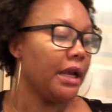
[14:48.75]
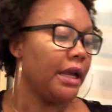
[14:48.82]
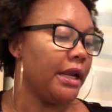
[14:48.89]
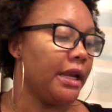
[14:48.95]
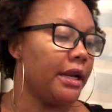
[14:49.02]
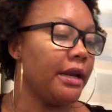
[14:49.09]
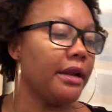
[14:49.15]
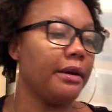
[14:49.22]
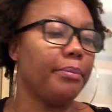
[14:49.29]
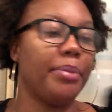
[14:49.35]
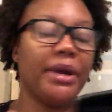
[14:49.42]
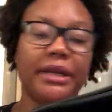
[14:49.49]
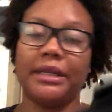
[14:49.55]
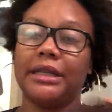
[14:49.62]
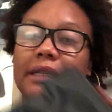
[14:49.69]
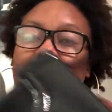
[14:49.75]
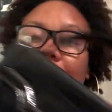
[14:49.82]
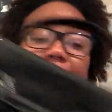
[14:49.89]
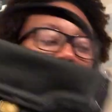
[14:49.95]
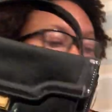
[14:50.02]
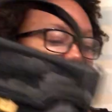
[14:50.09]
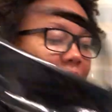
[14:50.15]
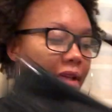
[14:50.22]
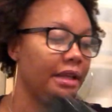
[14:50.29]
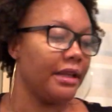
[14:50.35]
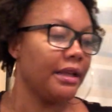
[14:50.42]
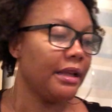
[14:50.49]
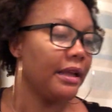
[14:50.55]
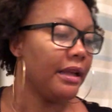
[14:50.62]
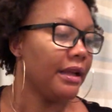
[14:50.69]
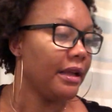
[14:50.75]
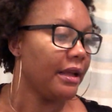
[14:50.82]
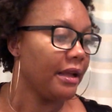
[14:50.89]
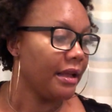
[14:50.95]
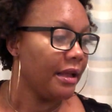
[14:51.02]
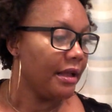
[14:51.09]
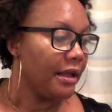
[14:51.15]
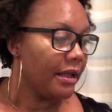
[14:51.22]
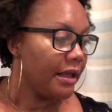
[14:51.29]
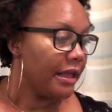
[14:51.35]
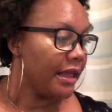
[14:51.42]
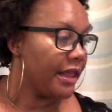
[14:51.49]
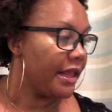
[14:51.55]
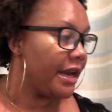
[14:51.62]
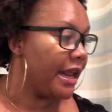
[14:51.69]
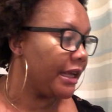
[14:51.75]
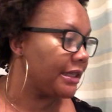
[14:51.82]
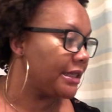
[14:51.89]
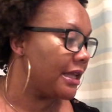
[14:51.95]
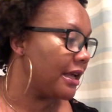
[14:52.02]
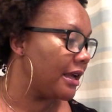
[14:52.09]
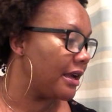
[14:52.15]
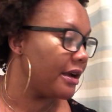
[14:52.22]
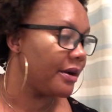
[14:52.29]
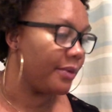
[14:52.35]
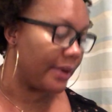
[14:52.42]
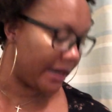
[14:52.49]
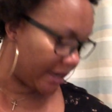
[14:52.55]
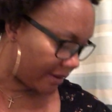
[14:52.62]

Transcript: in patent leather. And the next, what